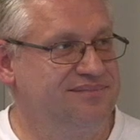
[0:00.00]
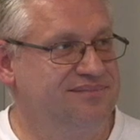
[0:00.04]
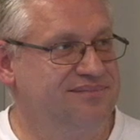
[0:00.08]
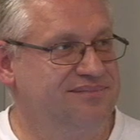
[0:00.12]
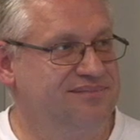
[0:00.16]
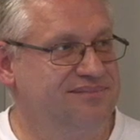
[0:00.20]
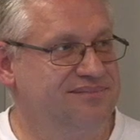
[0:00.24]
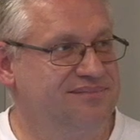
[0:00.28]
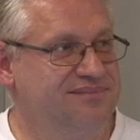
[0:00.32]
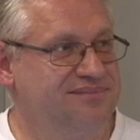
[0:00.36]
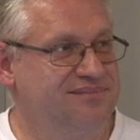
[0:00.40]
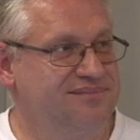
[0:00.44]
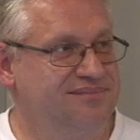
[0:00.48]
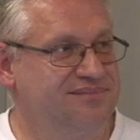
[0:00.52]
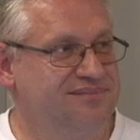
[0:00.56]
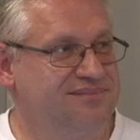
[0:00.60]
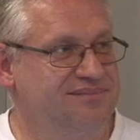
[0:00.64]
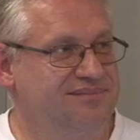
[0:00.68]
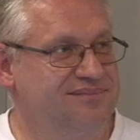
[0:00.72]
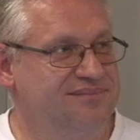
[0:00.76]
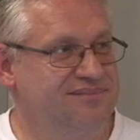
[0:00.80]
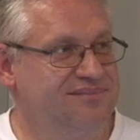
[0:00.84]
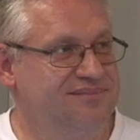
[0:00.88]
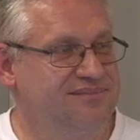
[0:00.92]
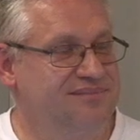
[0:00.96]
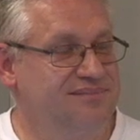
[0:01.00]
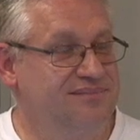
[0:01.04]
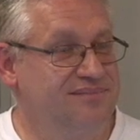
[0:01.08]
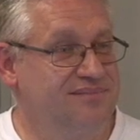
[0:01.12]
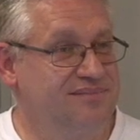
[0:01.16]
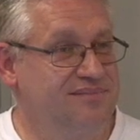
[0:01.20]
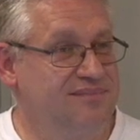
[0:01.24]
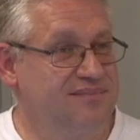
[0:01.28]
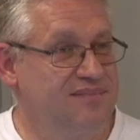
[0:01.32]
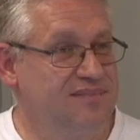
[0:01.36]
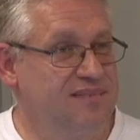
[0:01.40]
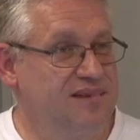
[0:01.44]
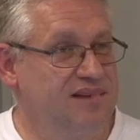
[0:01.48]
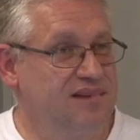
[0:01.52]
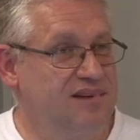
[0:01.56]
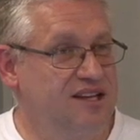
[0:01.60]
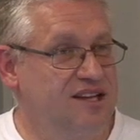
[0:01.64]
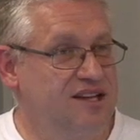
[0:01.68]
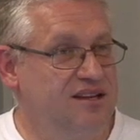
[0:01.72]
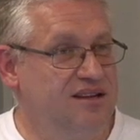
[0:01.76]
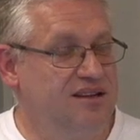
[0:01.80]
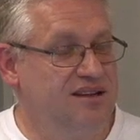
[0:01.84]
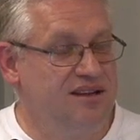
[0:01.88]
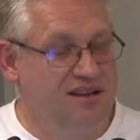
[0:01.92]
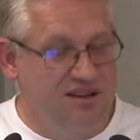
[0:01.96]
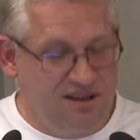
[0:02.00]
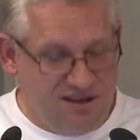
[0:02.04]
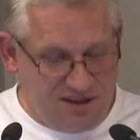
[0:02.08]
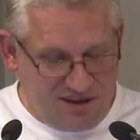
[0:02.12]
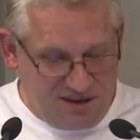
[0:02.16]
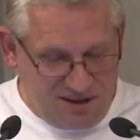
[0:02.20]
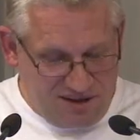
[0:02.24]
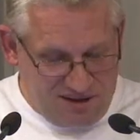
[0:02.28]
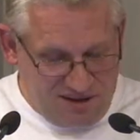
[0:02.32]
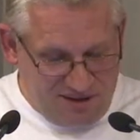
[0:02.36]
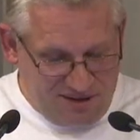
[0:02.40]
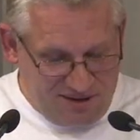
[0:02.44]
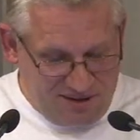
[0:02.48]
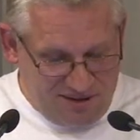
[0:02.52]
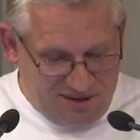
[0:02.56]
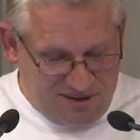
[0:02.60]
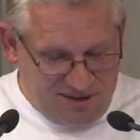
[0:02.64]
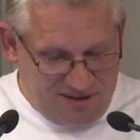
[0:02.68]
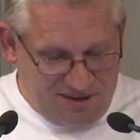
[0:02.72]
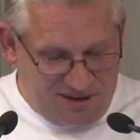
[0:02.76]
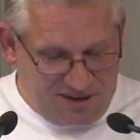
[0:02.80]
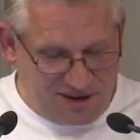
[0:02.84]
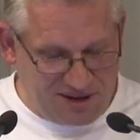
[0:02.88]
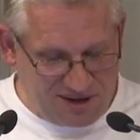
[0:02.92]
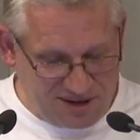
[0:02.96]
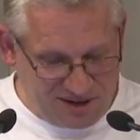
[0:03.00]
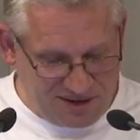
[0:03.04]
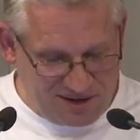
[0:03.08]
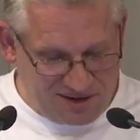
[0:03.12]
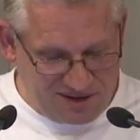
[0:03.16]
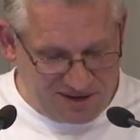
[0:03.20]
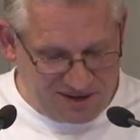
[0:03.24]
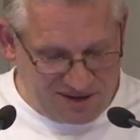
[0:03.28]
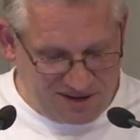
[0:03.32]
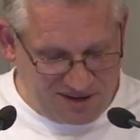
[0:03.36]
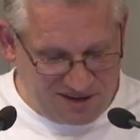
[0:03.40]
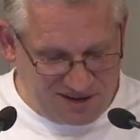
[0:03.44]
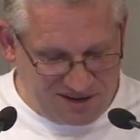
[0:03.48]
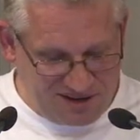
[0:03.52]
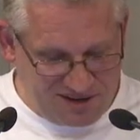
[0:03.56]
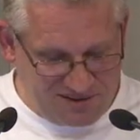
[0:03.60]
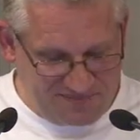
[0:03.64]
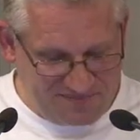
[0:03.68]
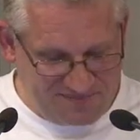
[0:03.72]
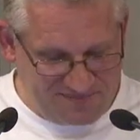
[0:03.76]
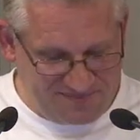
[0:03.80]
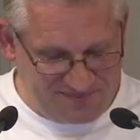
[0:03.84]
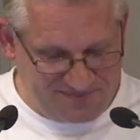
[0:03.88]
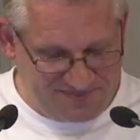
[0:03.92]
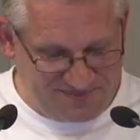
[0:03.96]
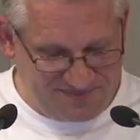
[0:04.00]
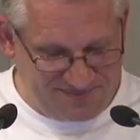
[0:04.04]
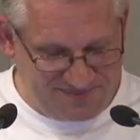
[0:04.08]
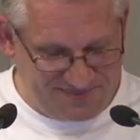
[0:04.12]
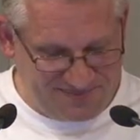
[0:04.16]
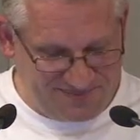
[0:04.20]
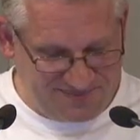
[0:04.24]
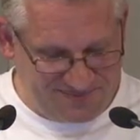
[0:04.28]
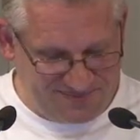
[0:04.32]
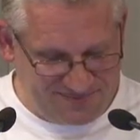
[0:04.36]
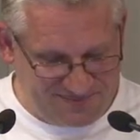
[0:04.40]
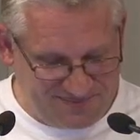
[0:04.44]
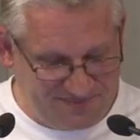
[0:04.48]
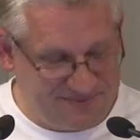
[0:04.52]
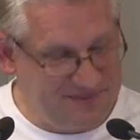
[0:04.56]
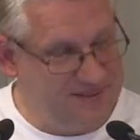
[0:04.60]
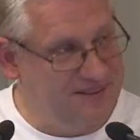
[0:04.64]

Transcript: anything about the machine? Did you um, try to get